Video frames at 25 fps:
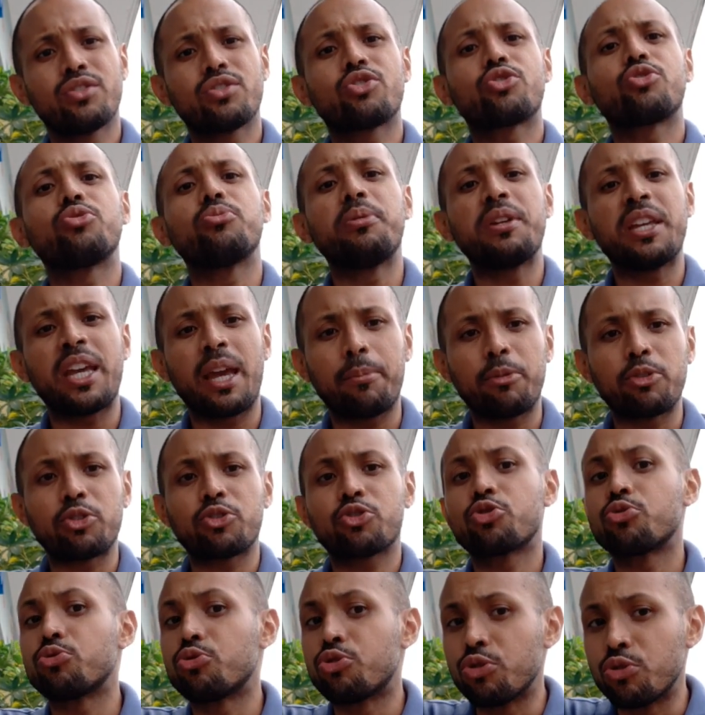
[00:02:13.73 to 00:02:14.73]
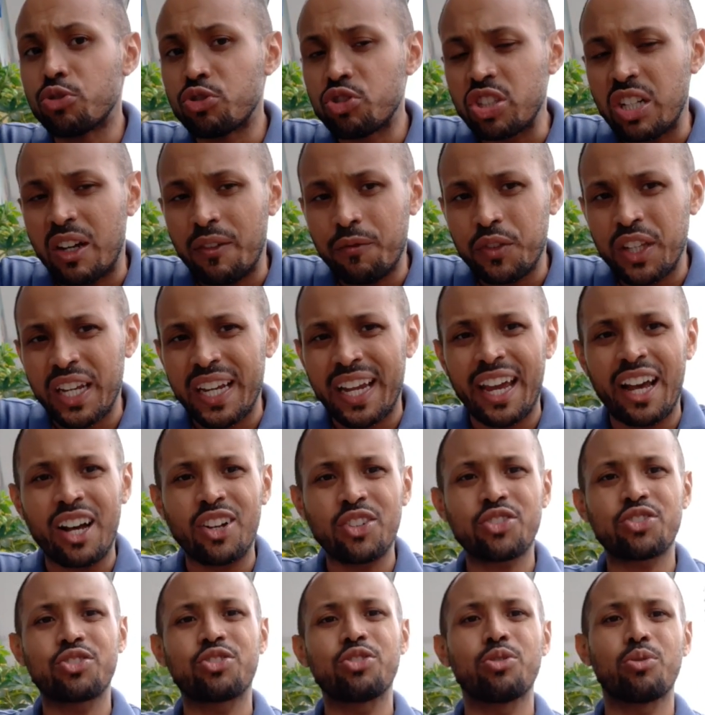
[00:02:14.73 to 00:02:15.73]
to be able to do something
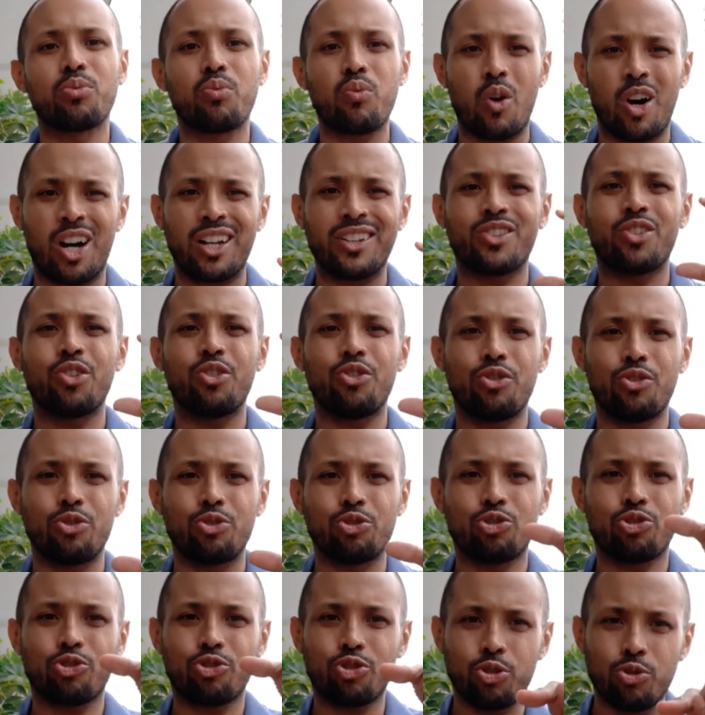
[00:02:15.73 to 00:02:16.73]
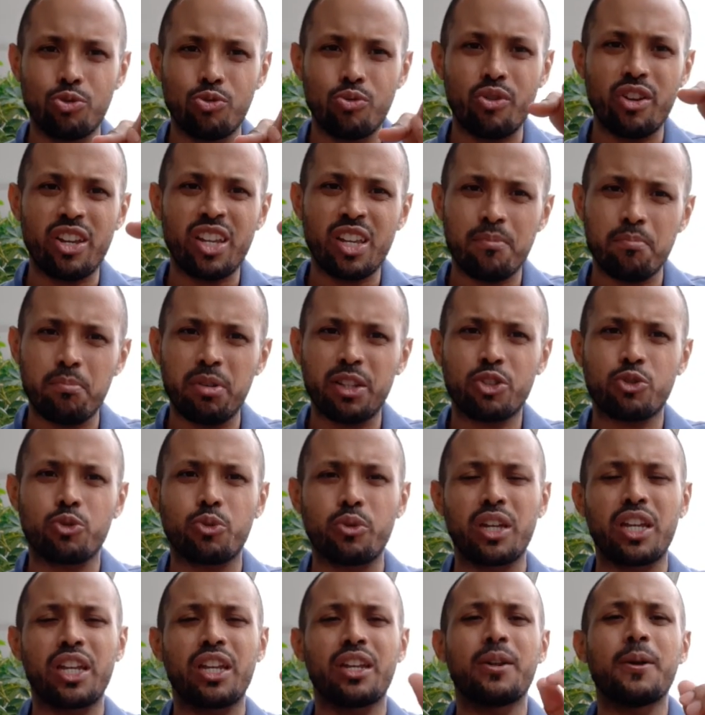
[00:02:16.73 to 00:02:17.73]
else, you want to use 2 in
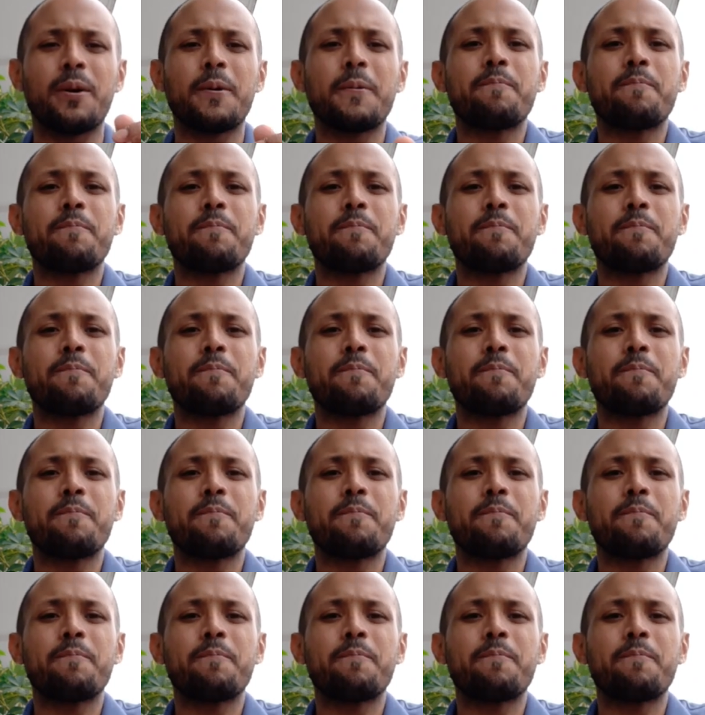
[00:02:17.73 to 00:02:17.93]
between